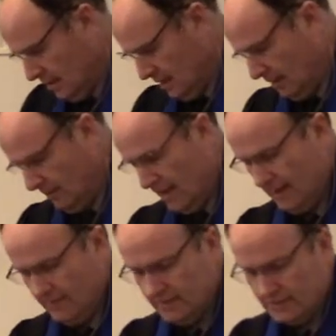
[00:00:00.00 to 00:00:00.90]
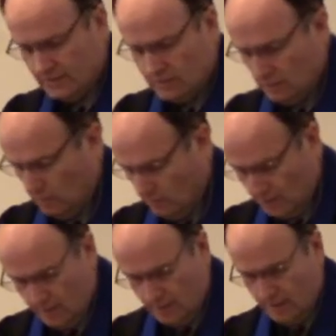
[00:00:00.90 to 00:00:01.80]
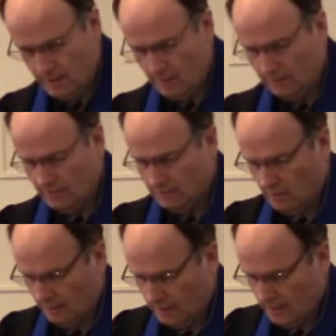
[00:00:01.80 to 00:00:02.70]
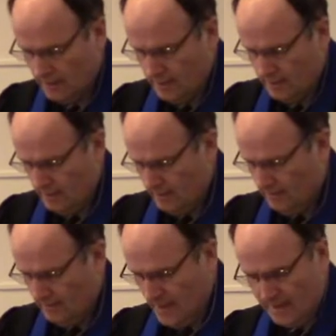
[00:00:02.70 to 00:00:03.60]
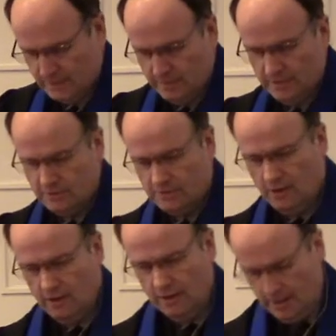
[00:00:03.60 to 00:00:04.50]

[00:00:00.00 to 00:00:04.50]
Amen. This is the word of the Lord. Thanks be to God.